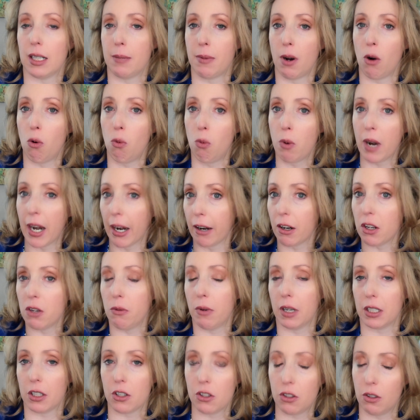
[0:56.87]
about where you
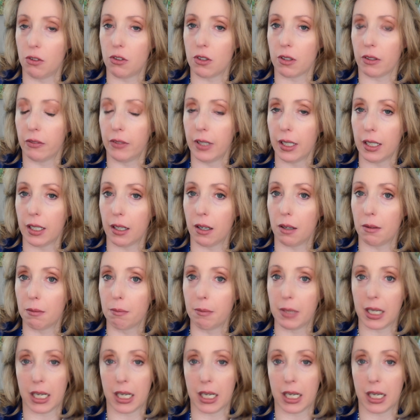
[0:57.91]
want to shoot your video.